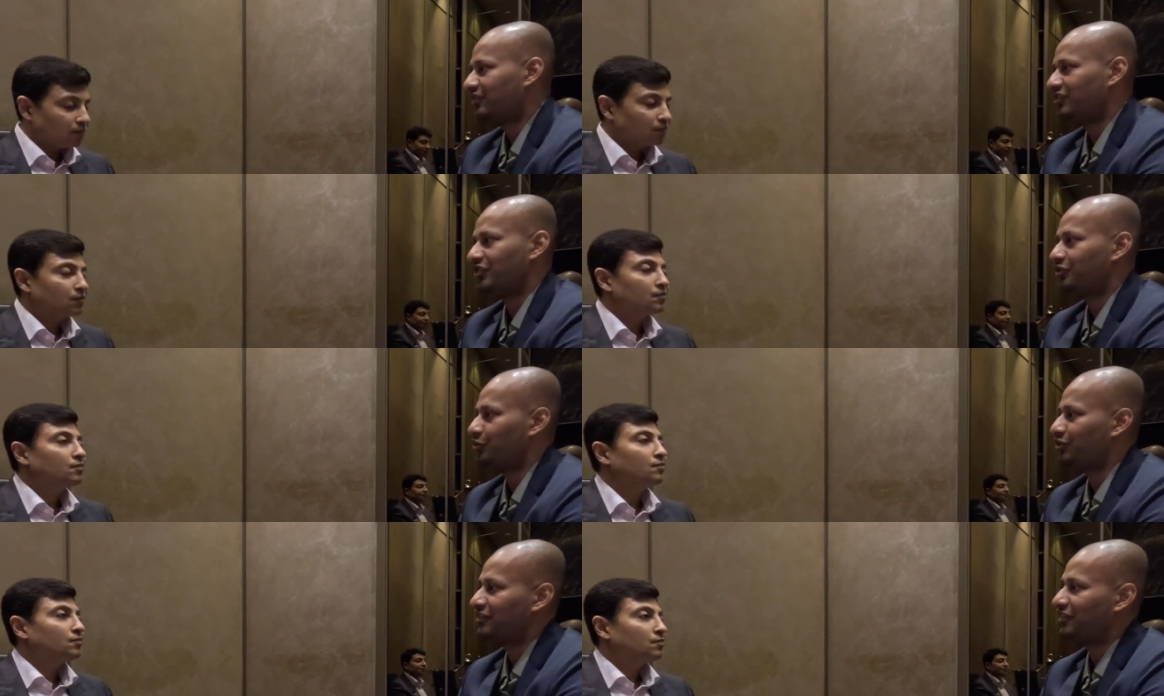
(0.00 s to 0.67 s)

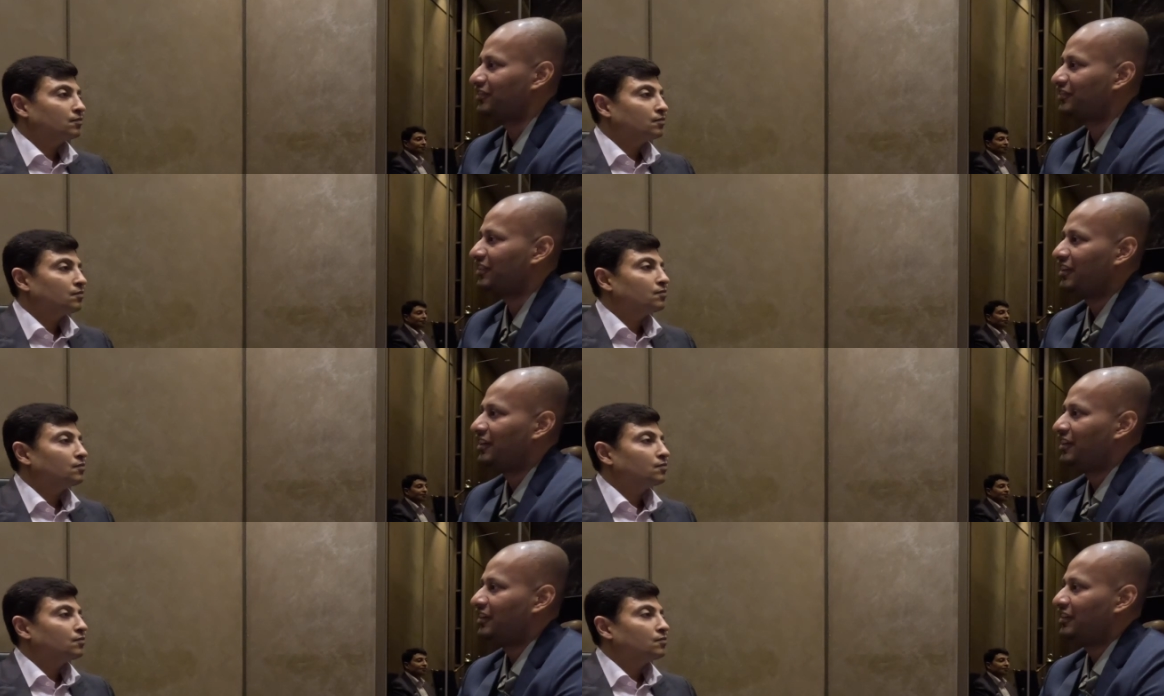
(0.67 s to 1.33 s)
Speaker 1: CCS2 charges.
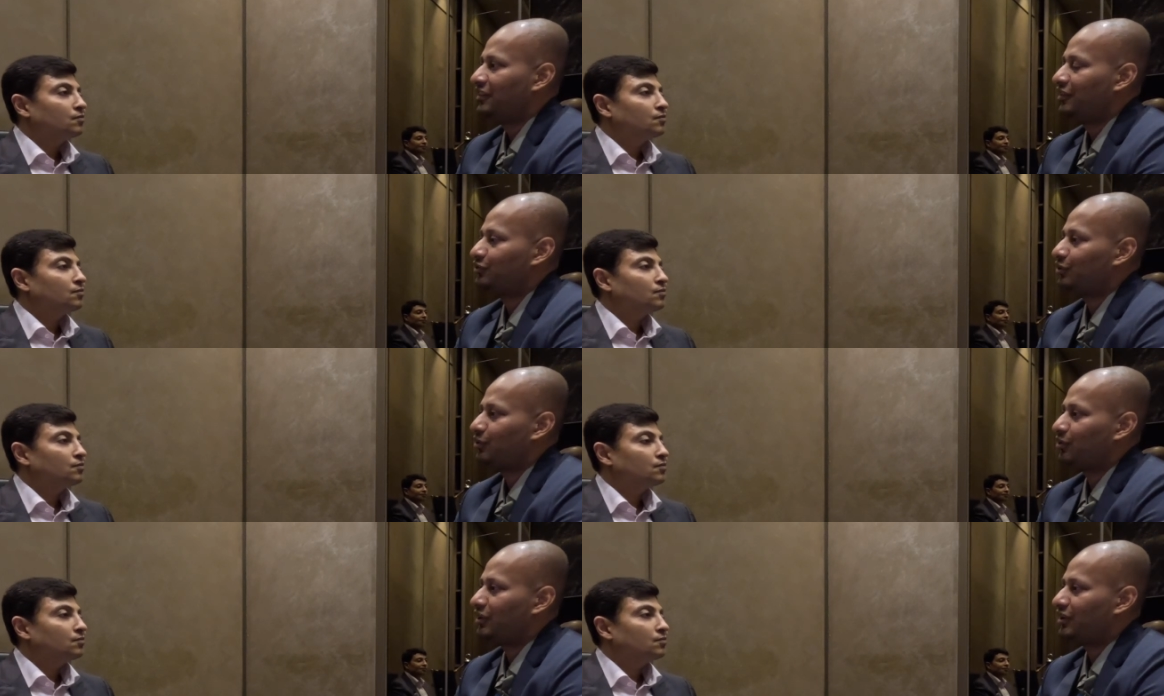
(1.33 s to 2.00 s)

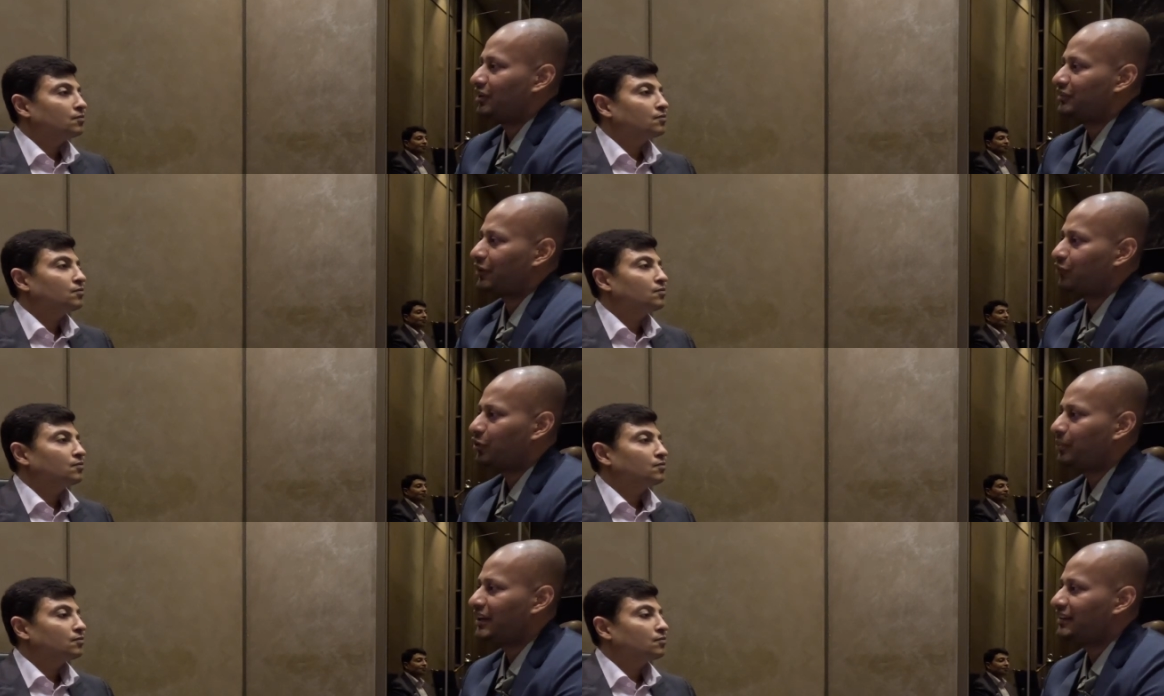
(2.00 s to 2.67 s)
So, uh, that
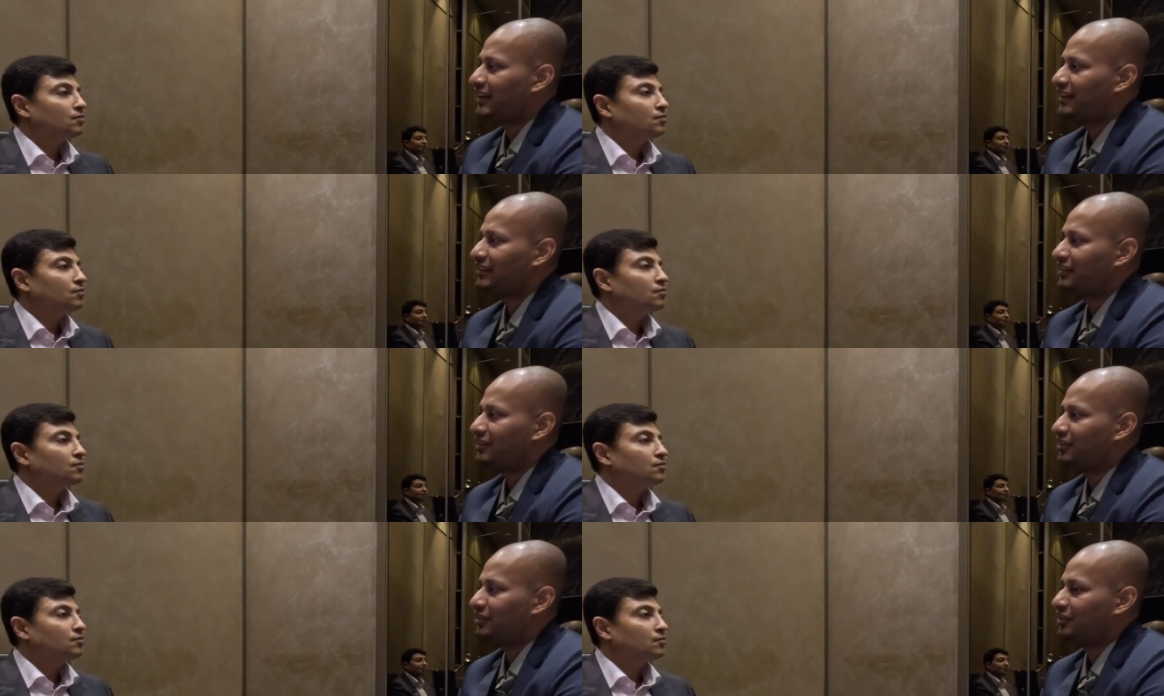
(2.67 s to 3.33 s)
would mean that
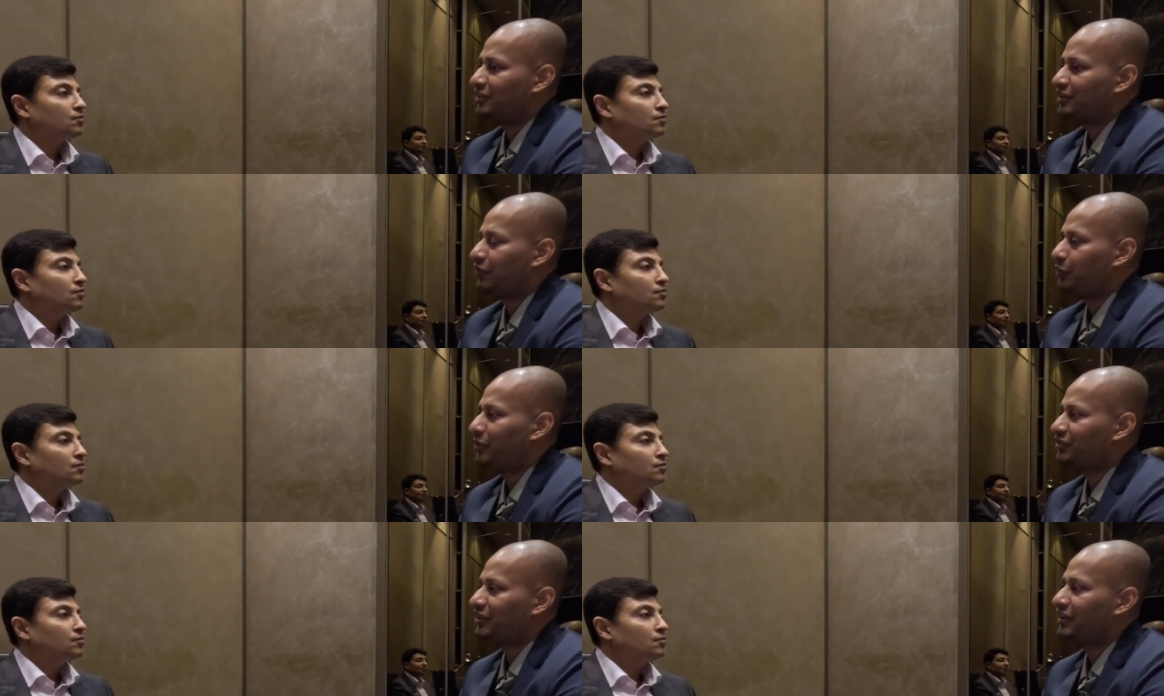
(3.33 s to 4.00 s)
uh, there would
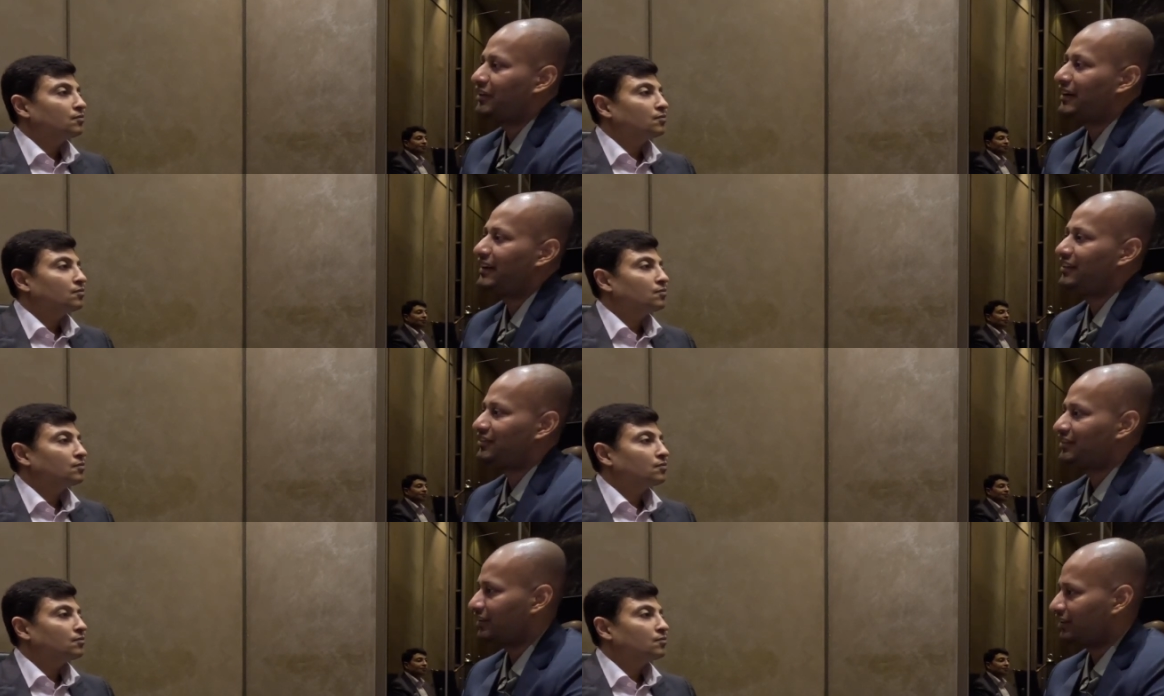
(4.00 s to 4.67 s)
be certain
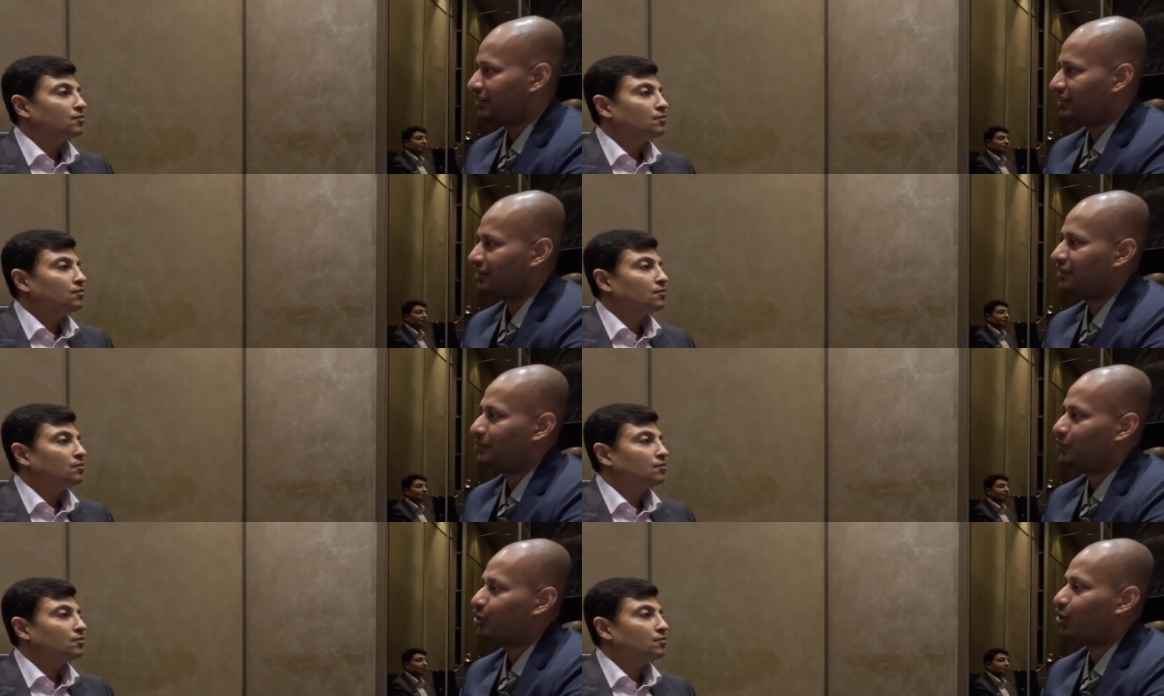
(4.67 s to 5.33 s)
additional
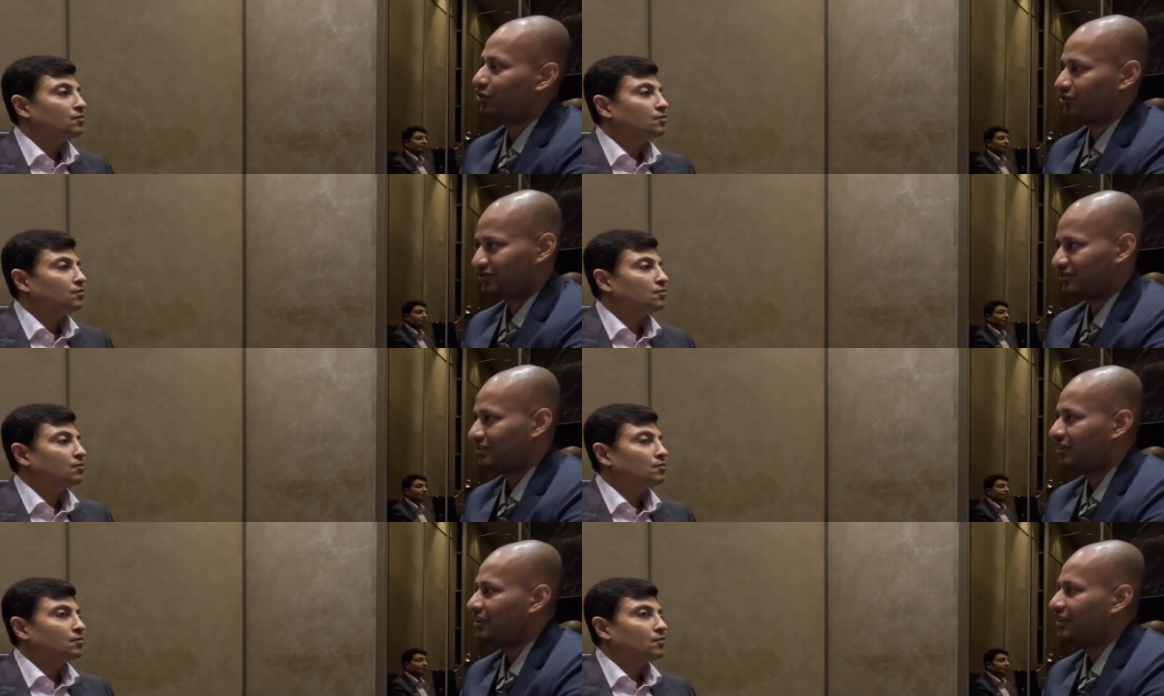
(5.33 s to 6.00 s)
uh, costs